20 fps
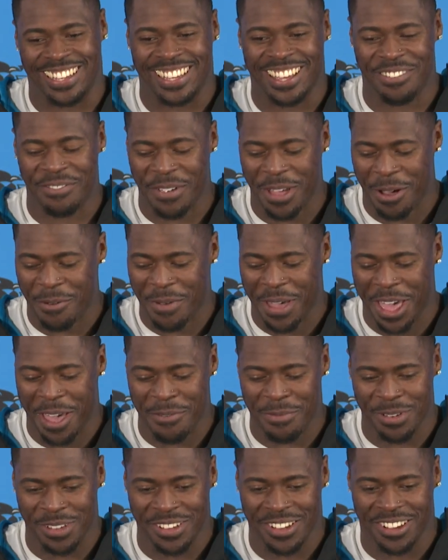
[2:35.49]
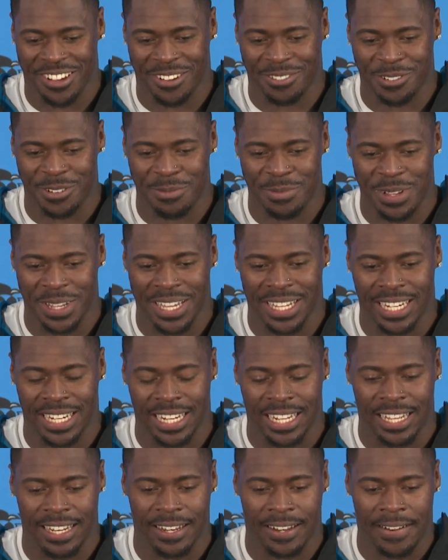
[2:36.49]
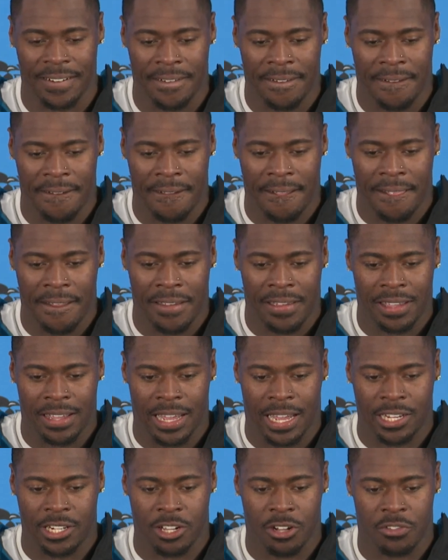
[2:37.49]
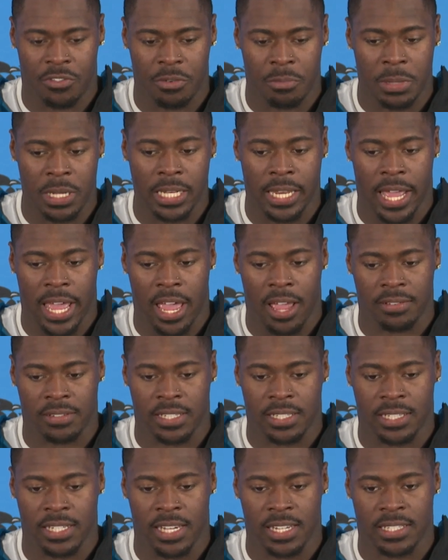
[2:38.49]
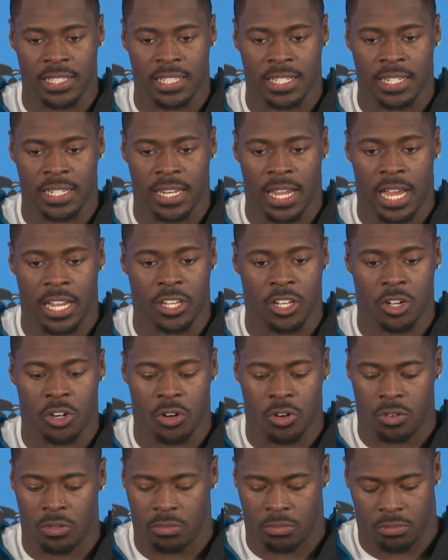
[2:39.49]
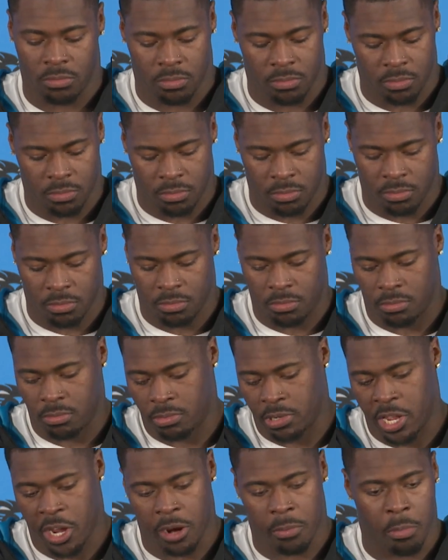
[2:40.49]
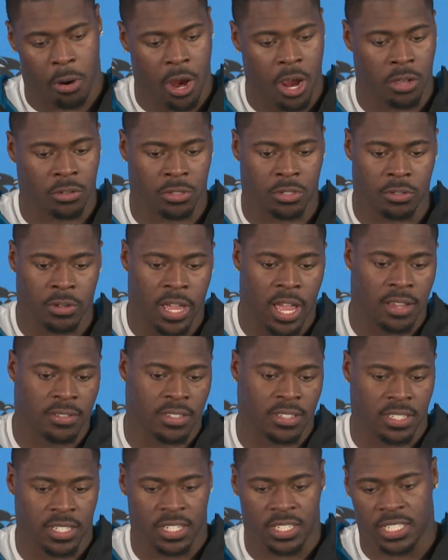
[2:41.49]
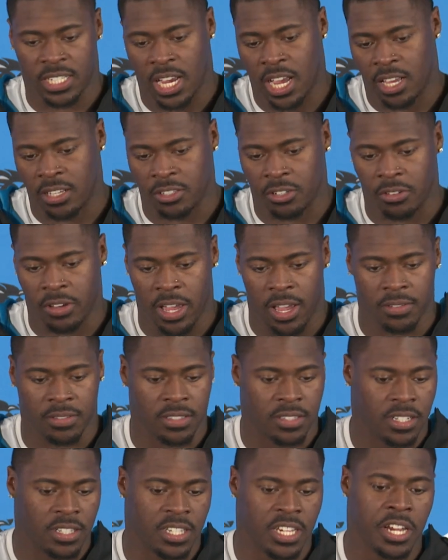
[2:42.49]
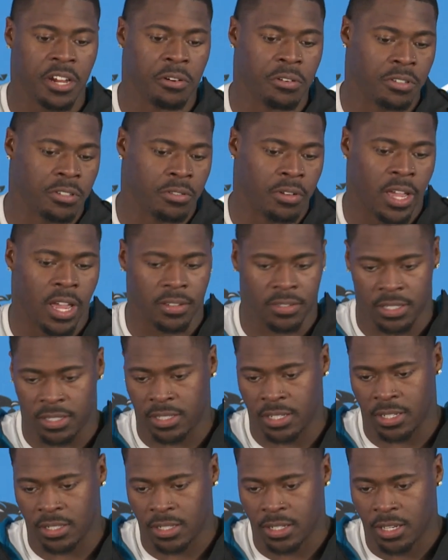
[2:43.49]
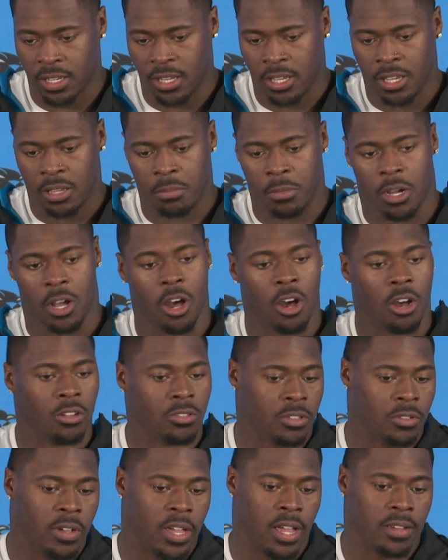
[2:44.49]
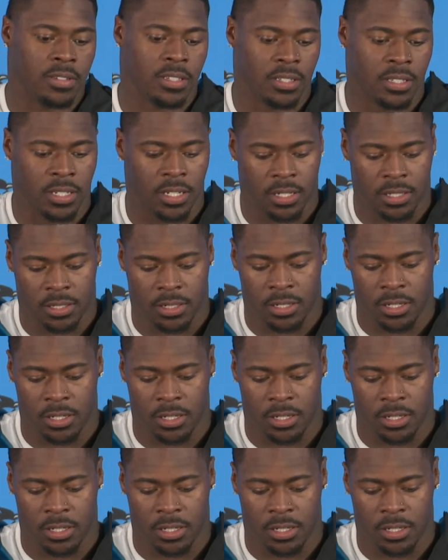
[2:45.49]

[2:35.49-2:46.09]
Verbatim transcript: I'm I'm happy um, to be in it, and I know for me to have success in it, I know. Derrick Brown's gonna have success. Shy's gonna have success. Henry's gonna have success. McCall's gonna have success.